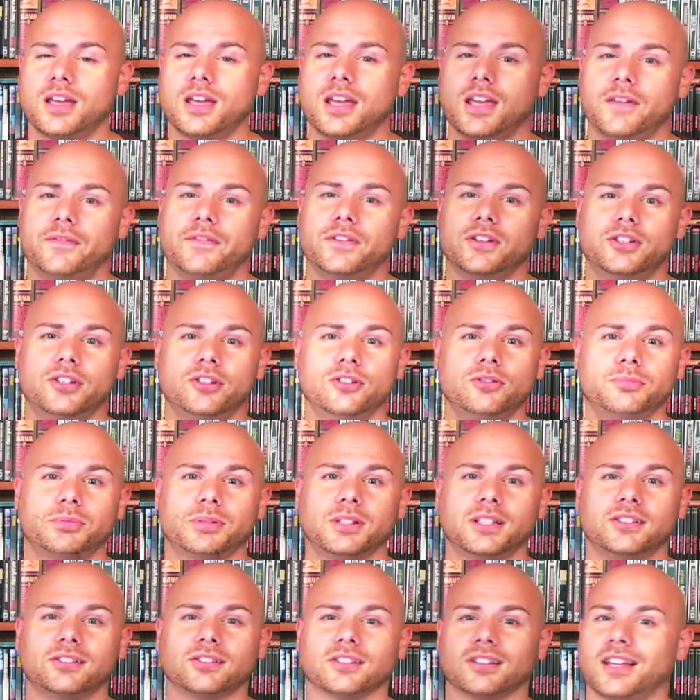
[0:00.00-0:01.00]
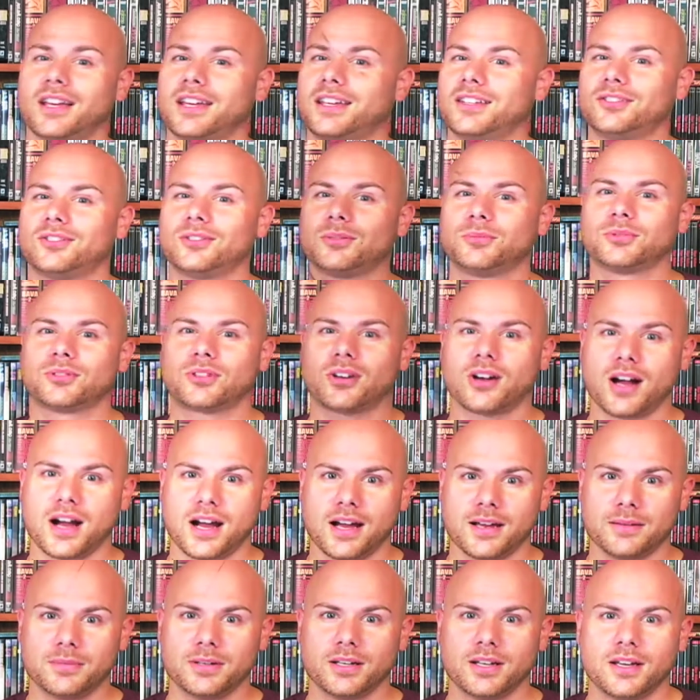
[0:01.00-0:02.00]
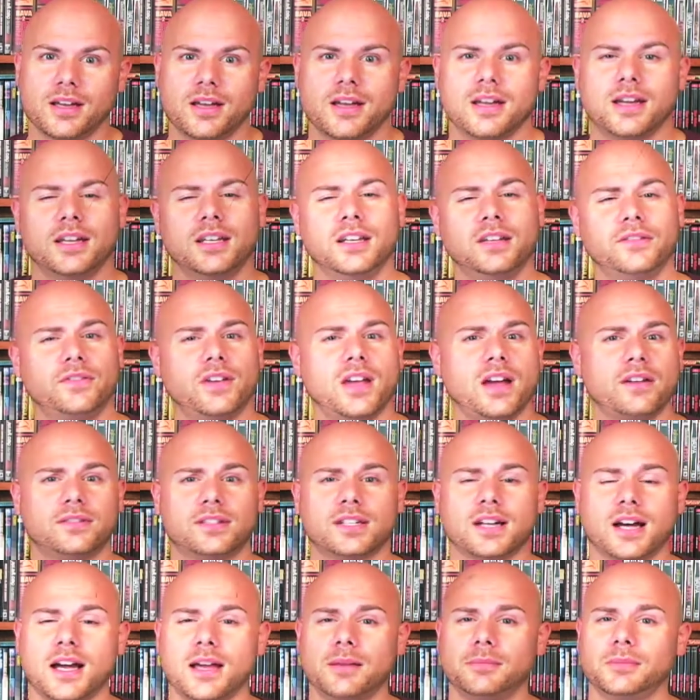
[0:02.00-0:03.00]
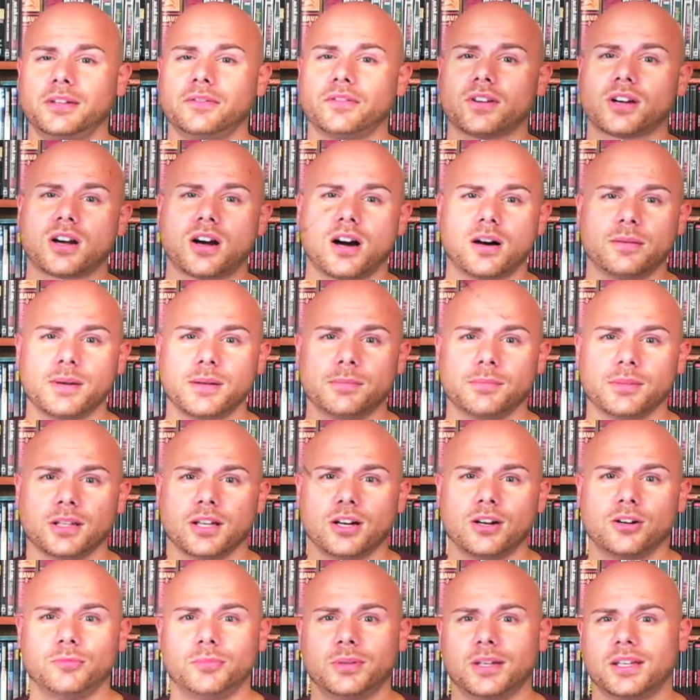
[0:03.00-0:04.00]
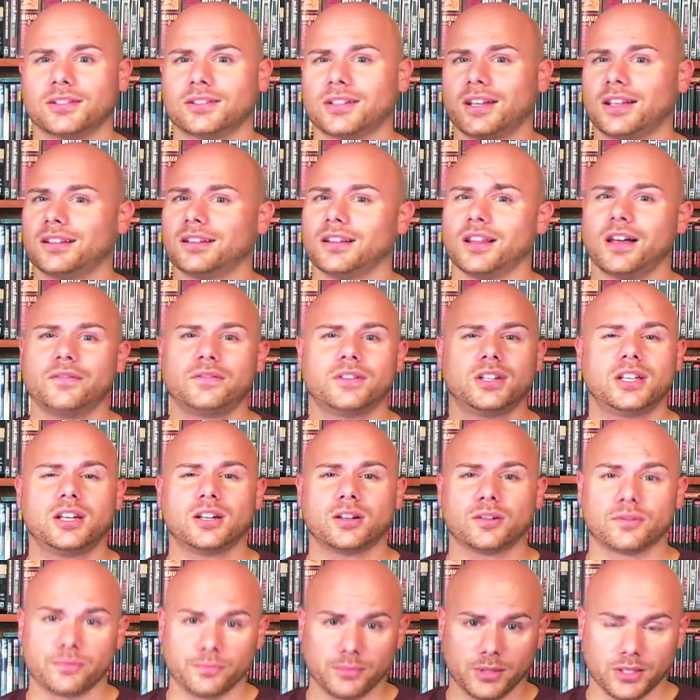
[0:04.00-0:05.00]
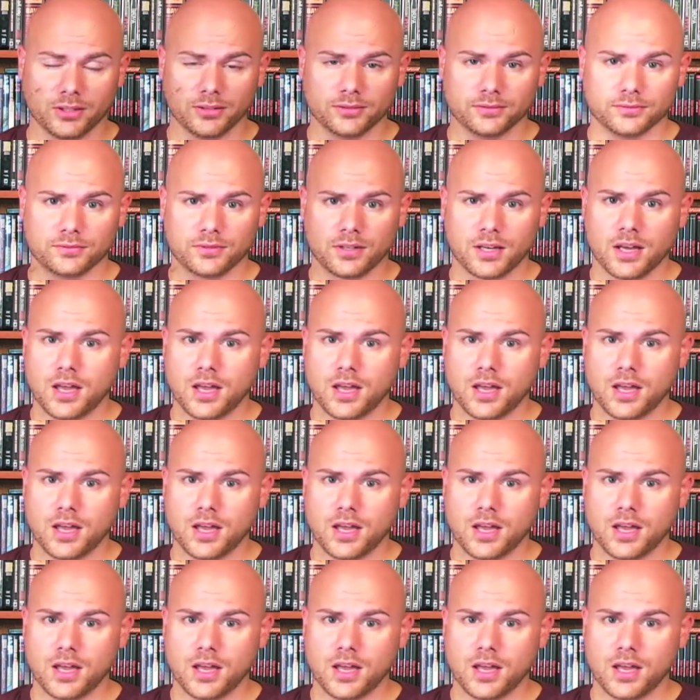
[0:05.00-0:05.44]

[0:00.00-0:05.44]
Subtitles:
If you do, please like and subscribe. And if you have time, leave a comment below because I'd love to hear from you.